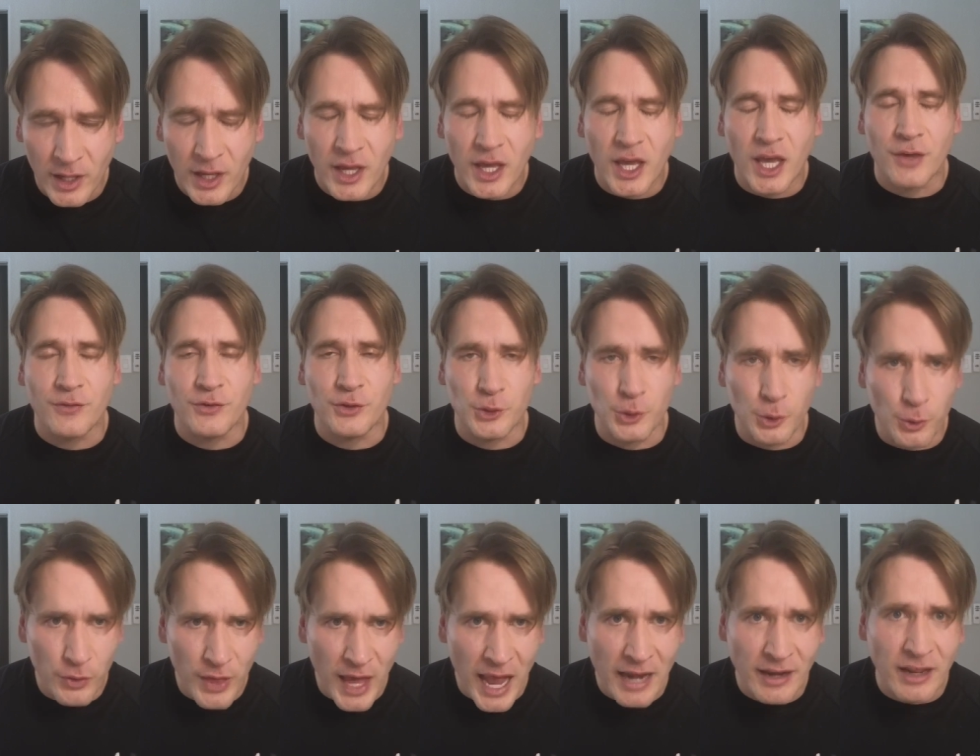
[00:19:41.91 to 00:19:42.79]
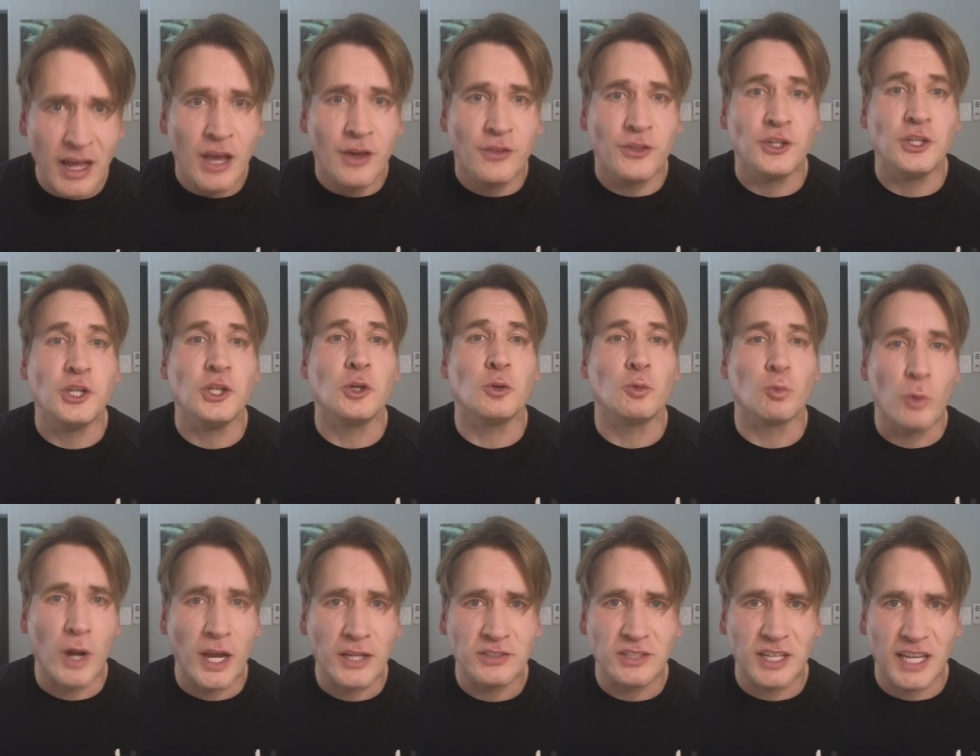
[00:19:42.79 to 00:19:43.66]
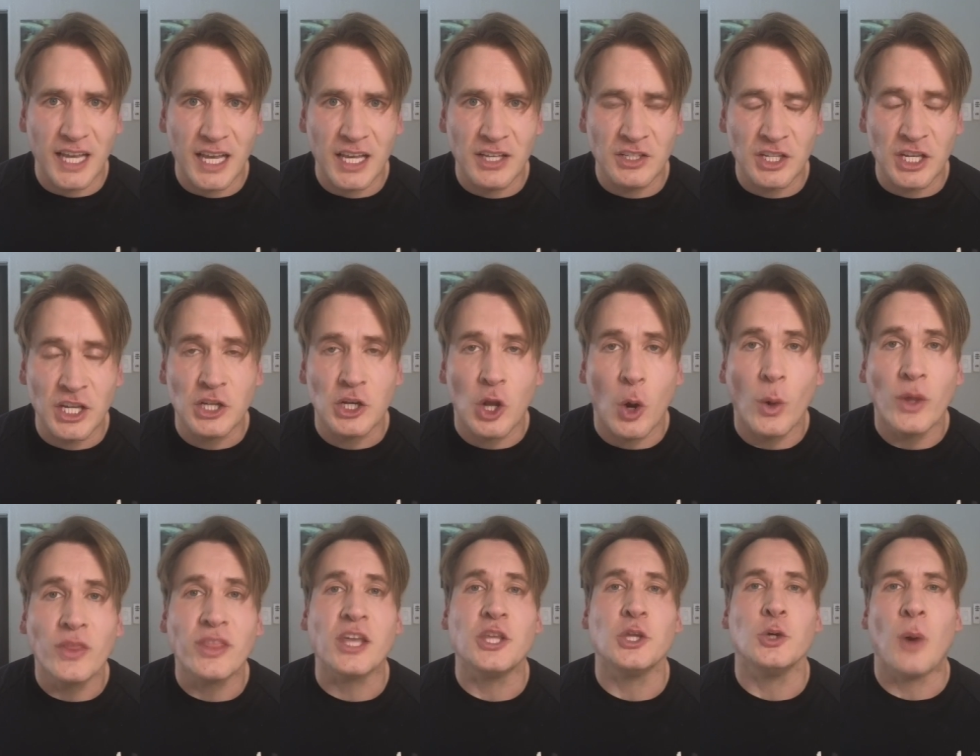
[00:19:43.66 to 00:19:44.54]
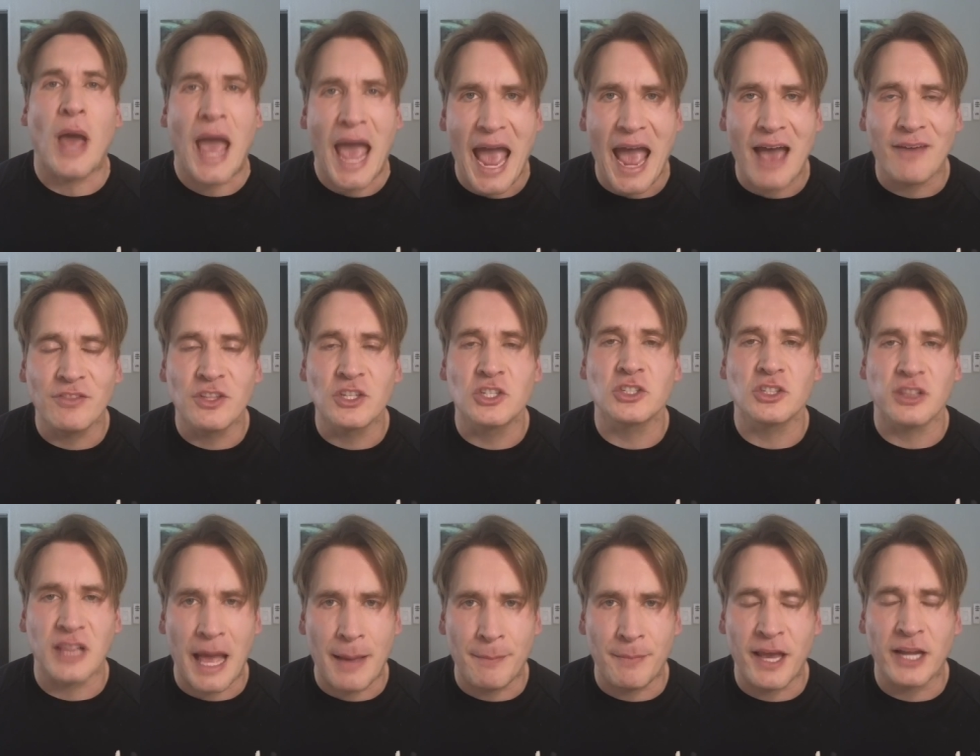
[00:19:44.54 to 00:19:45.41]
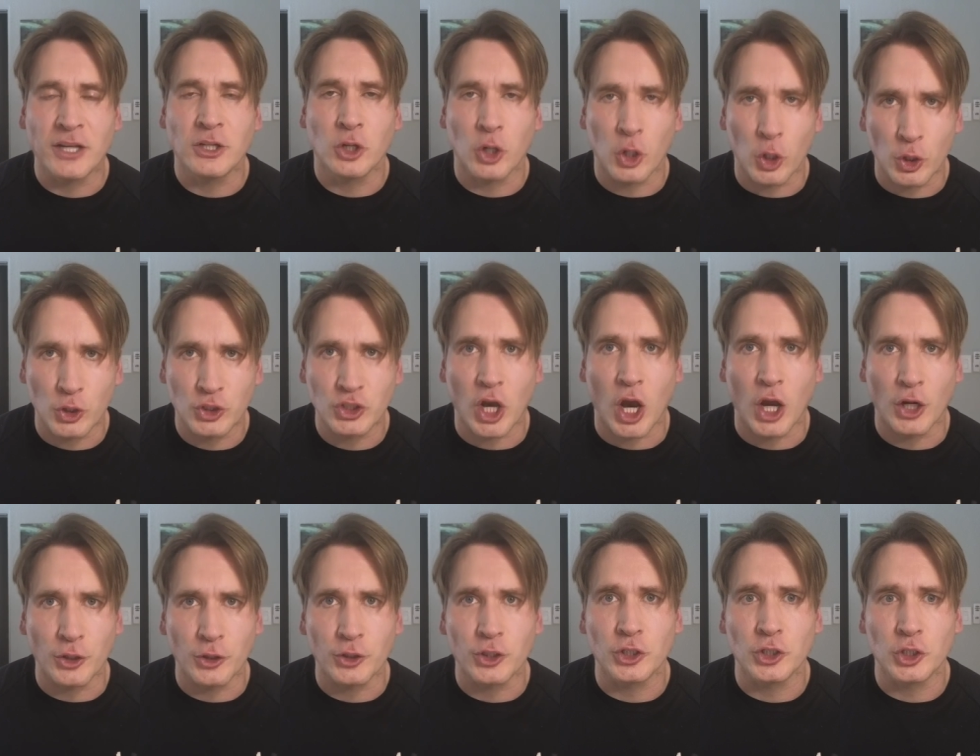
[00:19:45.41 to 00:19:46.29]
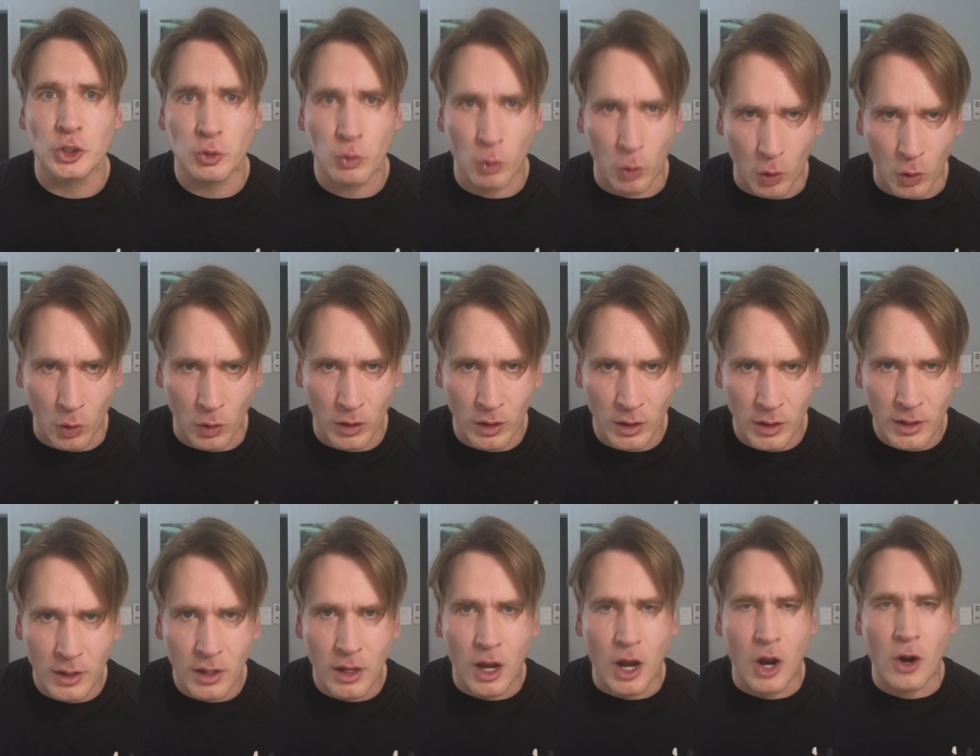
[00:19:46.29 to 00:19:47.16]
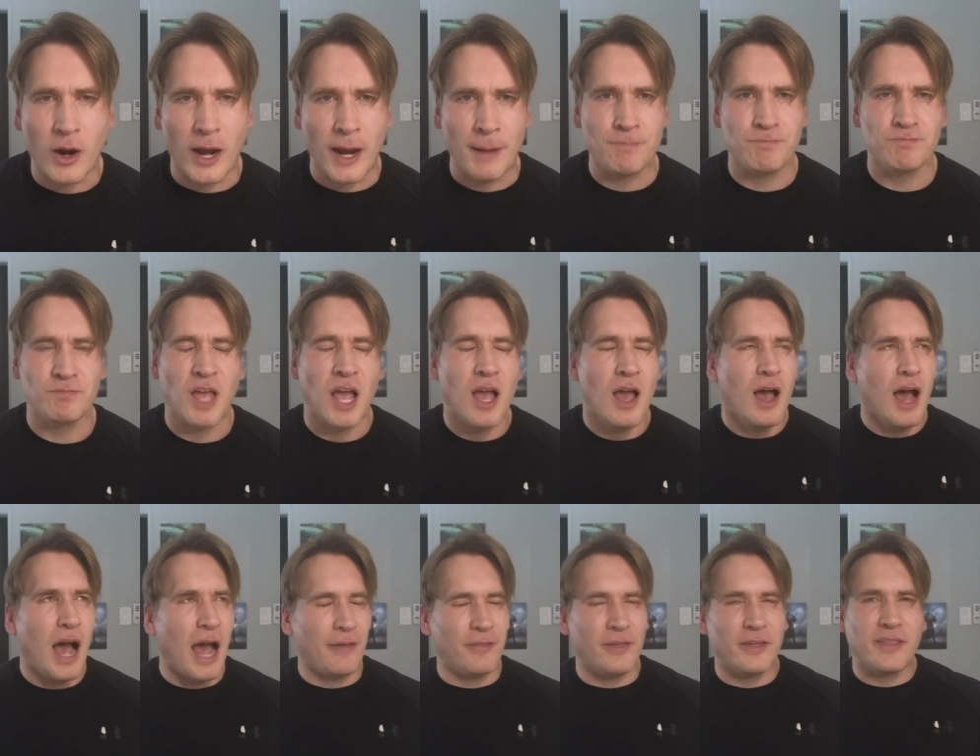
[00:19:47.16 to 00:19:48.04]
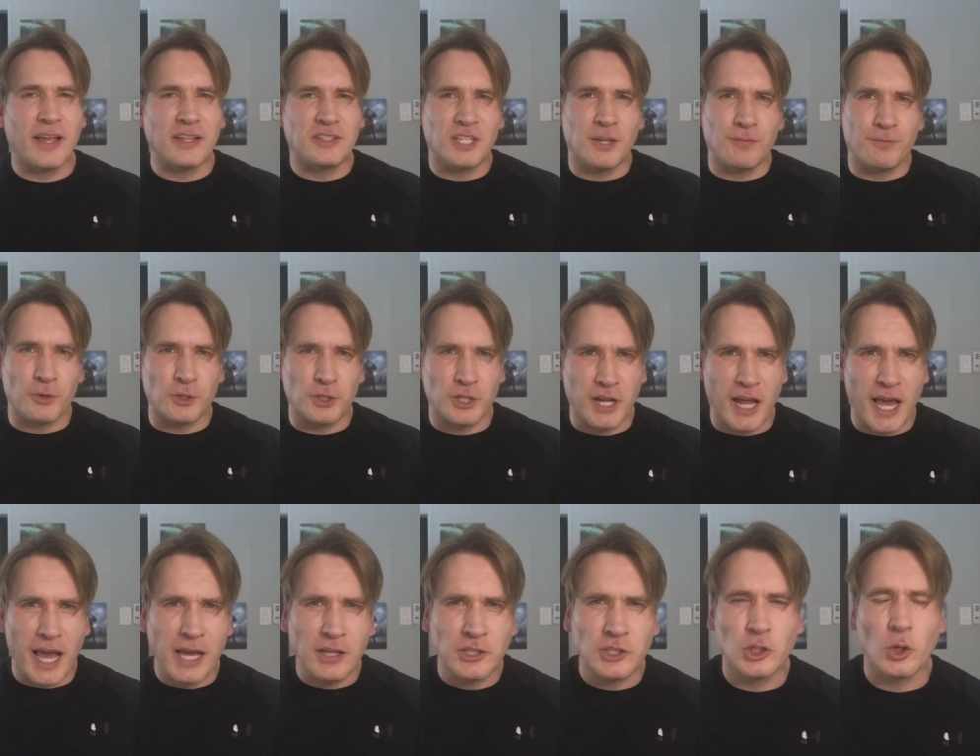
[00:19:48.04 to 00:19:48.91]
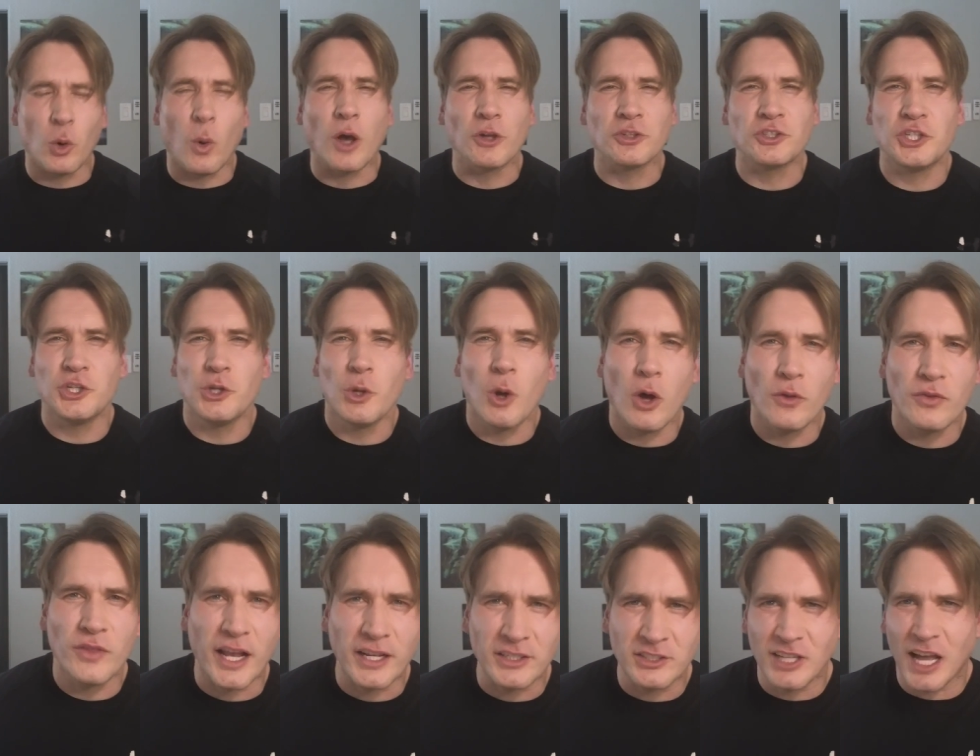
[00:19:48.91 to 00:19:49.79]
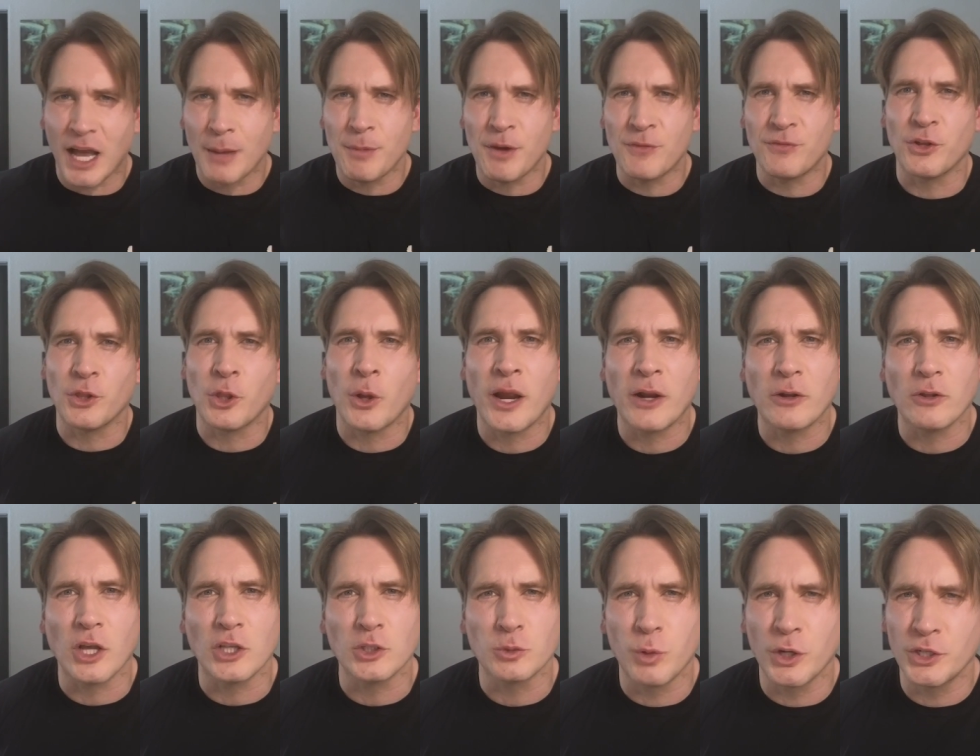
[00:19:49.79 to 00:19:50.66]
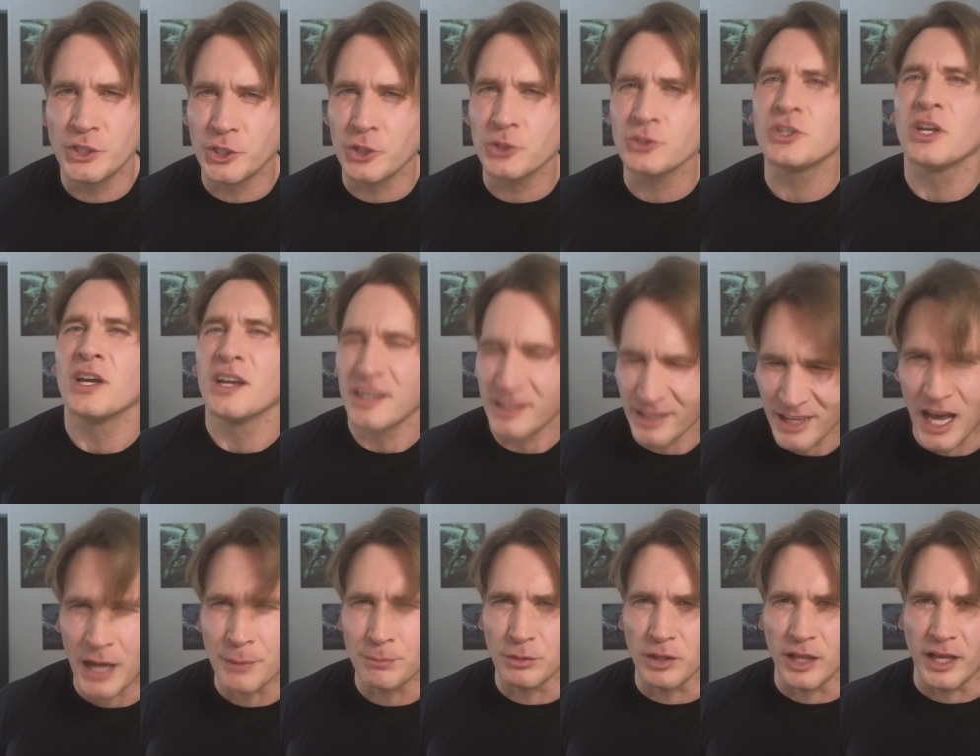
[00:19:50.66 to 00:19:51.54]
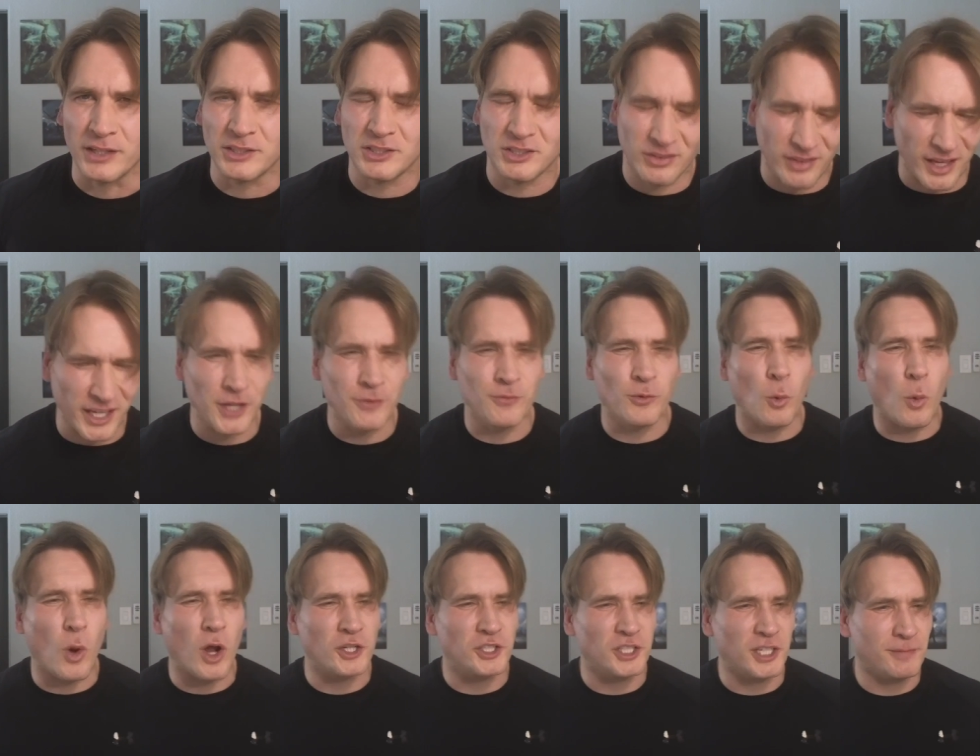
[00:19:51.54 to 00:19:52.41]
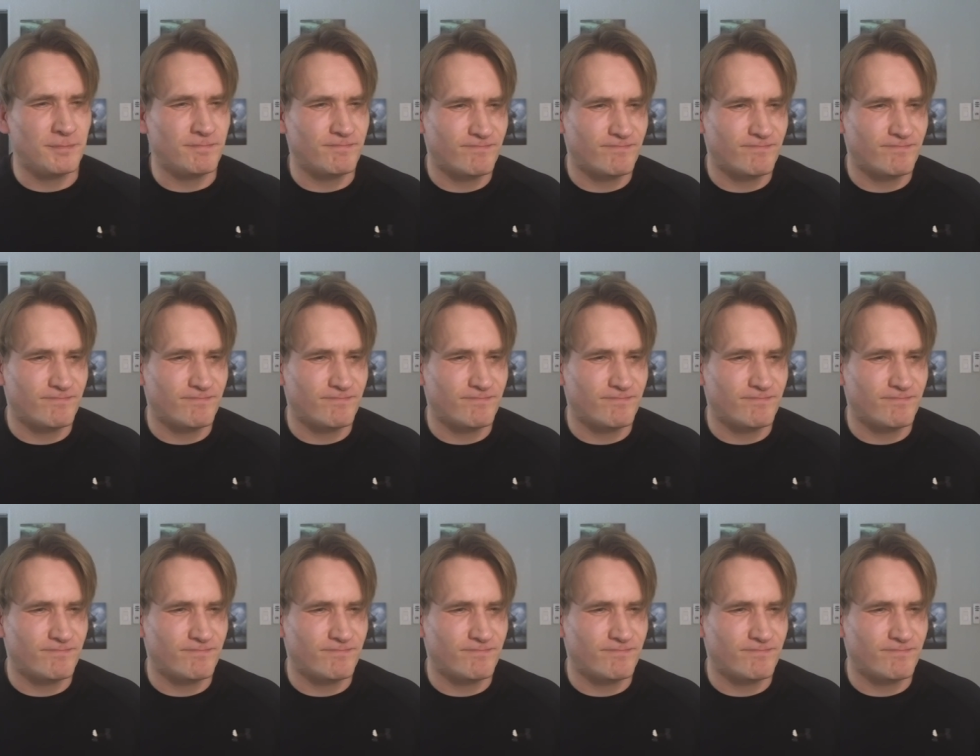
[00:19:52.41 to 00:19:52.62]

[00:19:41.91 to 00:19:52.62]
If you do that, then you can rest easy knowing that you have the slaphead curse under control. All right, I think that's it for today, so I'll see you all next time, my fellow hair loss witchers. God bless. Thank you for watching.